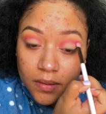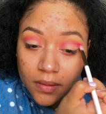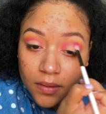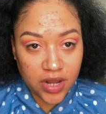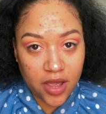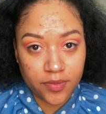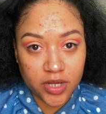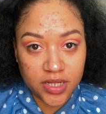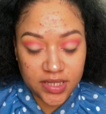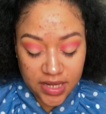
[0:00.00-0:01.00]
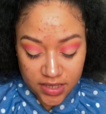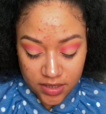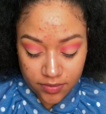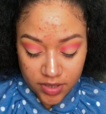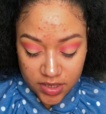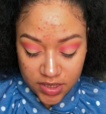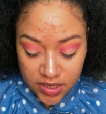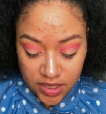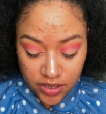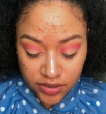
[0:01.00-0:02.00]
Now I'm gonna take some
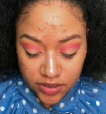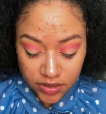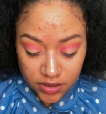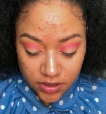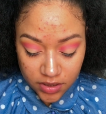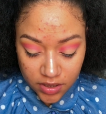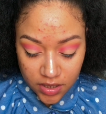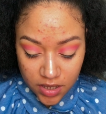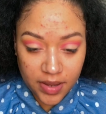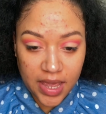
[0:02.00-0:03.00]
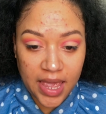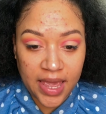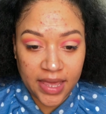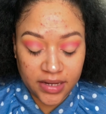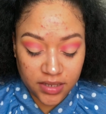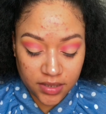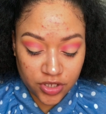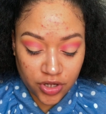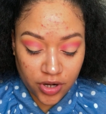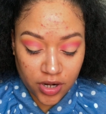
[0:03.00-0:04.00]
concealer and
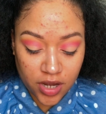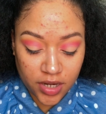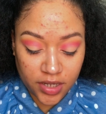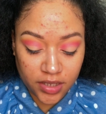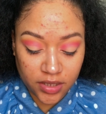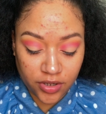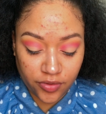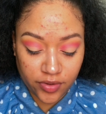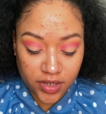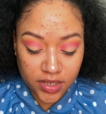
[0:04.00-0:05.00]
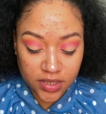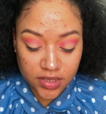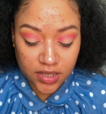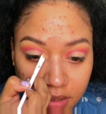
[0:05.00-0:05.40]
start cutting the crease.